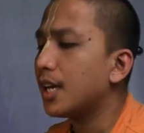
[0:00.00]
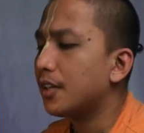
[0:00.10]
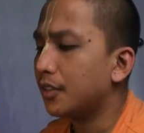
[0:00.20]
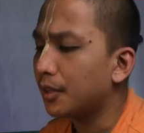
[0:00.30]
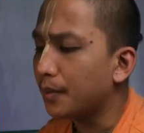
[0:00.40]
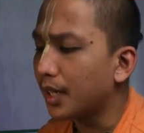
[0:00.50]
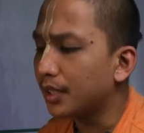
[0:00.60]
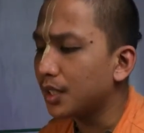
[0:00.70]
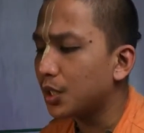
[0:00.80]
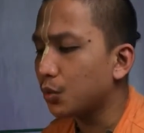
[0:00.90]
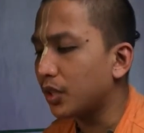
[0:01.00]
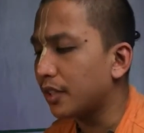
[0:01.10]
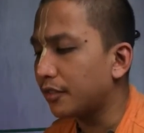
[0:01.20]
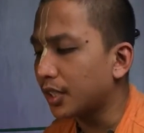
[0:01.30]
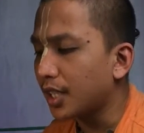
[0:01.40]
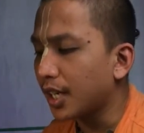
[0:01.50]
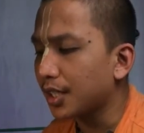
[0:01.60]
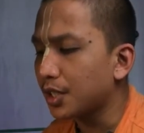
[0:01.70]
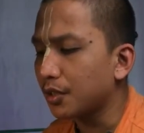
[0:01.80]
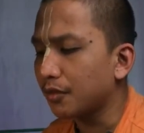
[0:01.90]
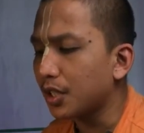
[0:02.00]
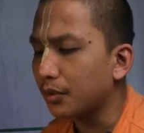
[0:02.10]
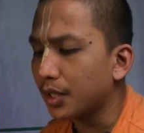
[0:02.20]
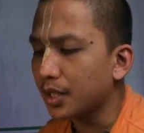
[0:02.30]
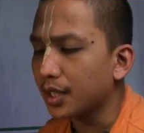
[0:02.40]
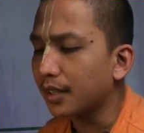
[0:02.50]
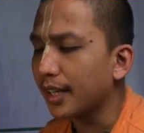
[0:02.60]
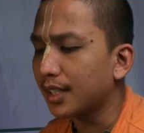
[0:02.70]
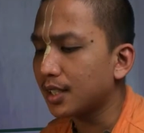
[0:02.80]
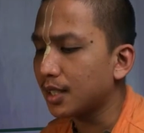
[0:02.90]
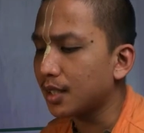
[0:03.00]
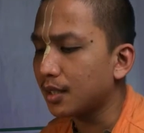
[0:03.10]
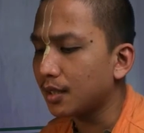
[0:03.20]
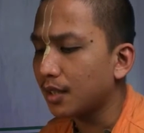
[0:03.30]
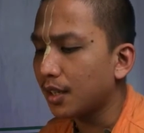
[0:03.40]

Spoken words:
their bodies with different kinds of earrings and necklaces,